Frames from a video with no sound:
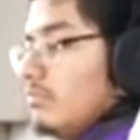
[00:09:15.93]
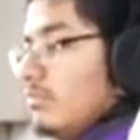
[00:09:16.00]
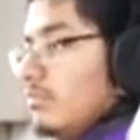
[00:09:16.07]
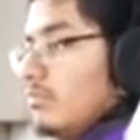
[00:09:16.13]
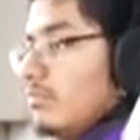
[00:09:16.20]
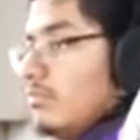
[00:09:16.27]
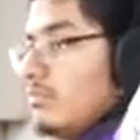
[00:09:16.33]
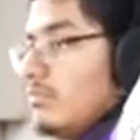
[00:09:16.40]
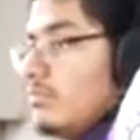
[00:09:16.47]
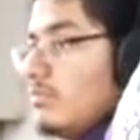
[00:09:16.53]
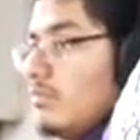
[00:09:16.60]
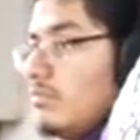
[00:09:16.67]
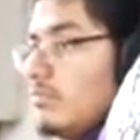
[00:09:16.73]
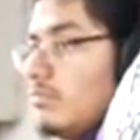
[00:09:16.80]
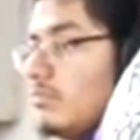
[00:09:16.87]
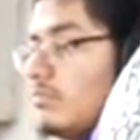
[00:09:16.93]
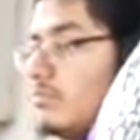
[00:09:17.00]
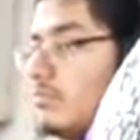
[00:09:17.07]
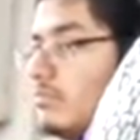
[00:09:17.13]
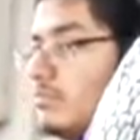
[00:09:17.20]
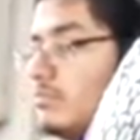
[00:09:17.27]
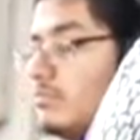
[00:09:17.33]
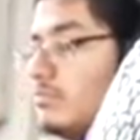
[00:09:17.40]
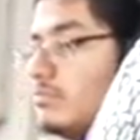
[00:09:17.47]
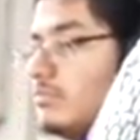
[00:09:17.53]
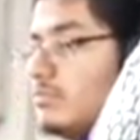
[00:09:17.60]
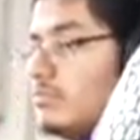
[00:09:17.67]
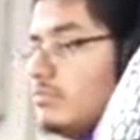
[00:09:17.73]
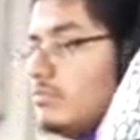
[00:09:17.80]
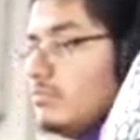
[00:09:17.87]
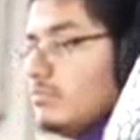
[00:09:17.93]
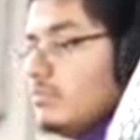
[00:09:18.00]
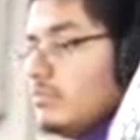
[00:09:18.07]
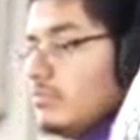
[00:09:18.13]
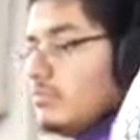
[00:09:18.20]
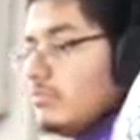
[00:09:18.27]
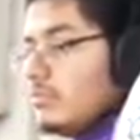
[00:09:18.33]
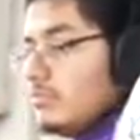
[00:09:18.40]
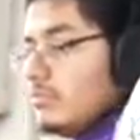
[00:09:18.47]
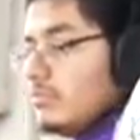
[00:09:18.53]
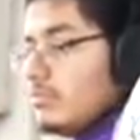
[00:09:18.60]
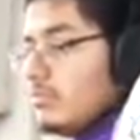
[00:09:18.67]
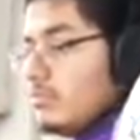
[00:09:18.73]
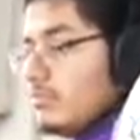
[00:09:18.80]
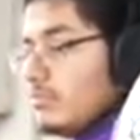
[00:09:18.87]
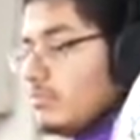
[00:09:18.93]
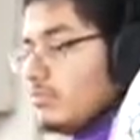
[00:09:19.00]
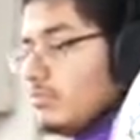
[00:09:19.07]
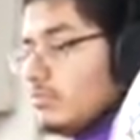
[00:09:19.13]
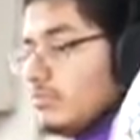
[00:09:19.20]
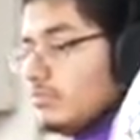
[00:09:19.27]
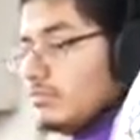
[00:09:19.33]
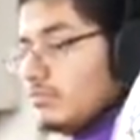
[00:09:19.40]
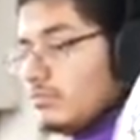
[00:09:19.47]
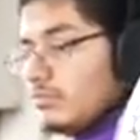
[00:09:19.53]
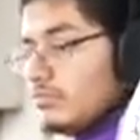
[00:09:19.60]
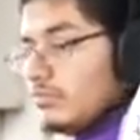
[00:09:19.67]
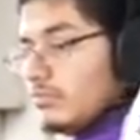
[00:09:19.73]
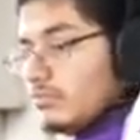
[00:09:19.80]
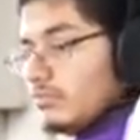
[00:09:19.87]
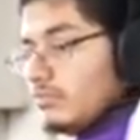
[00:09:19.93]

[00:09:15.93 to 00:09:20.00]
(silent)